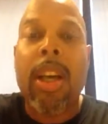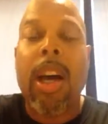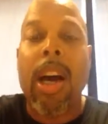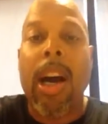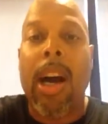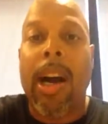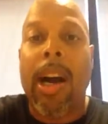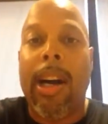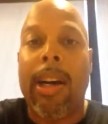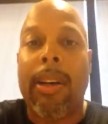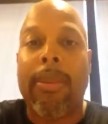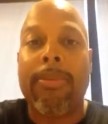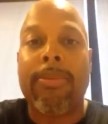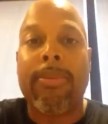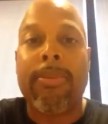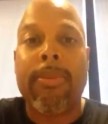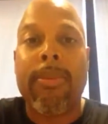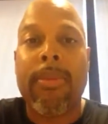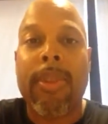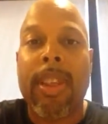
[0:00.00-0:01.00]

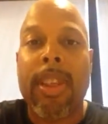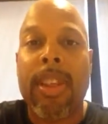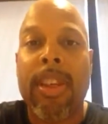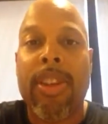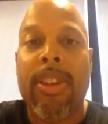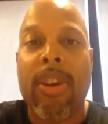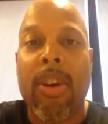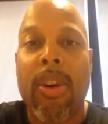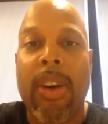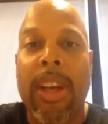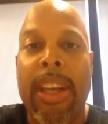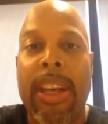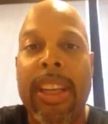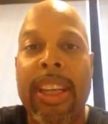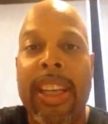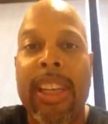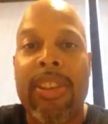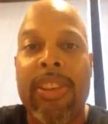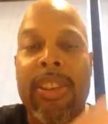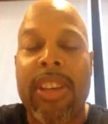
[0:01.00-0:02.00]
You know,
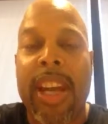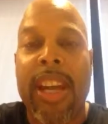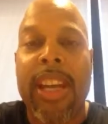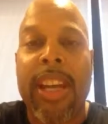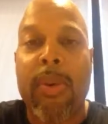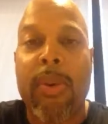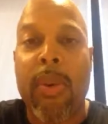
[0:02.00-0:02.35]
each day